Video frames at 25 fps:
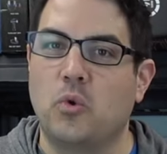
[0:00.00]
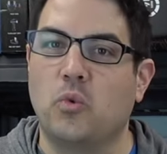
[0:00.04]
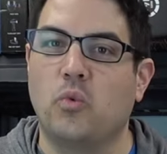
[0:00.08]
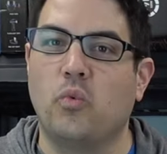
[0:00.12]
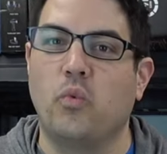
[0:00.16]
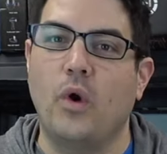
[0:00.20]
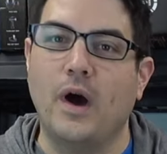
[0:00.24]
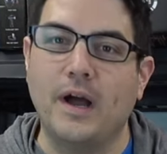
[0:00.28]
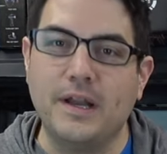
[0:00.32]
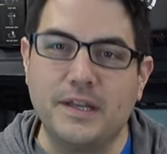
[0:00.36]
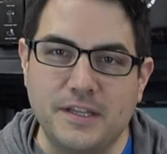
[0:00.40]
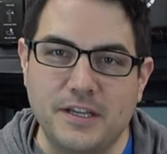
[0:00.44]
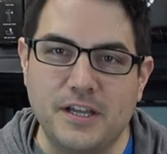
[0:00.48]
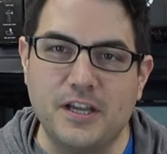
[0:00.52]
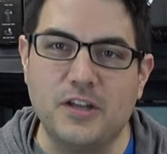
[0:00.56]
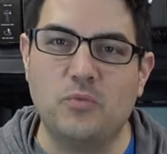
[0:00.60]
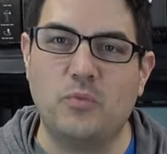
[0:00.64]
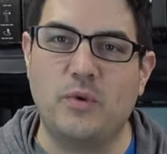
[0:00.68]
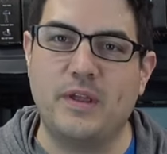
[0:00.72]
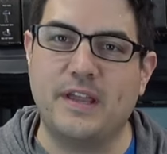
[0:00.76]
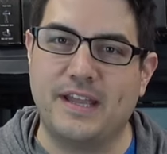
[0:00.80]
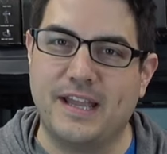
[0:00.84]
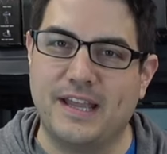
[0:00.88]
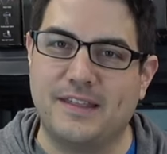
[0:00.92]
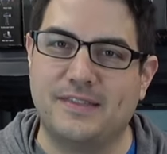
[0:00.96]
What
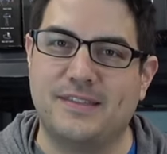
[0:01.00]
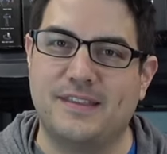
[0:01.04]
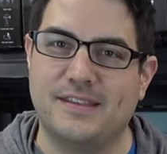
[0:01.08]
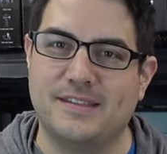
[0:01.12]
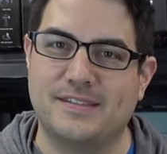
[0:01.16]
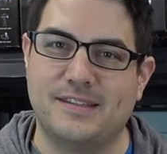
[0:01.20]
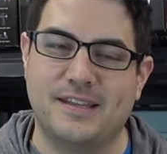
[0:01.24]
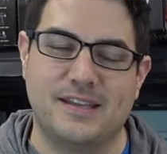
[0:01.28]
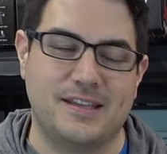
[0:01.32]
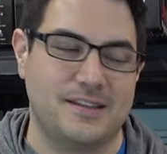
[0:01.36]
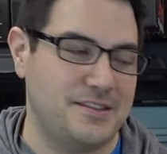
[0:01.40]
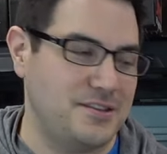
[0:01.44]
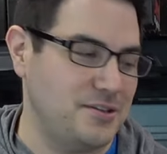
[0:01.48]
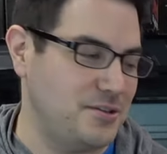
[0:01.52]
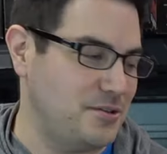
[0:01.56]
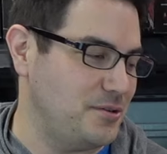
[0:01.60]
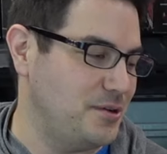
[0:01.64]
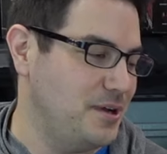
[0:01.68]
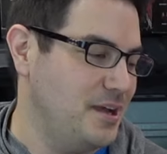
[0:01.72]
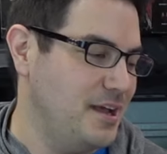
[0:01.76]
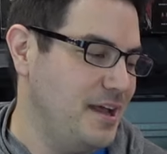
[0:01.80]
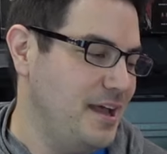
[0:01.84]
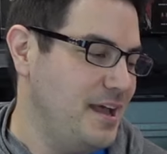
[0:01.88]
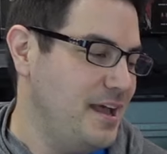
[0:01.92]
can we get this thing to?